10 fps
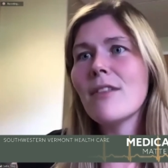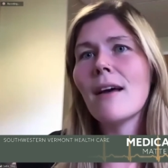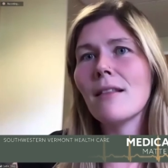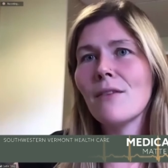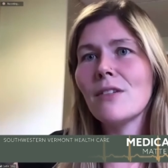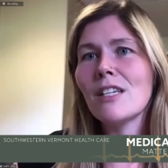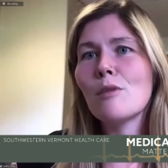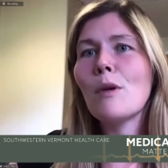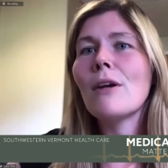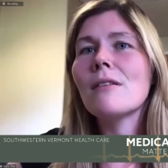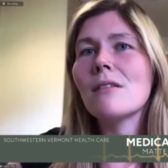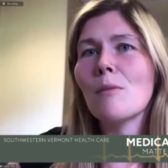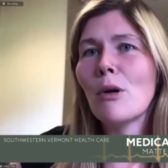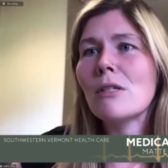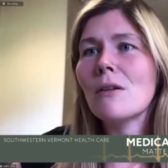have that lived experience
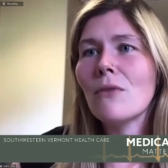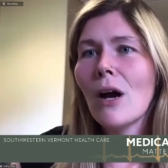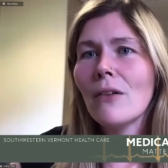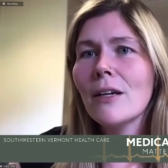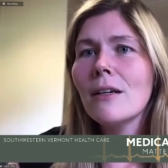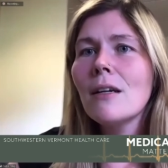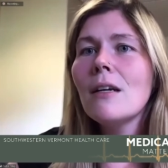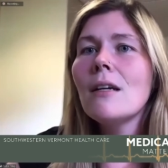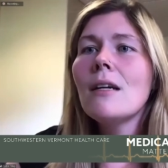as a person of color.